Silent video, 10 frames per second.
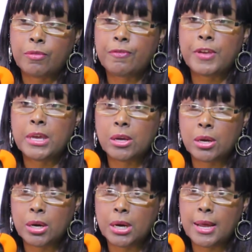
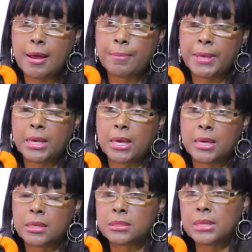fear,
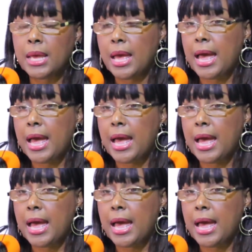because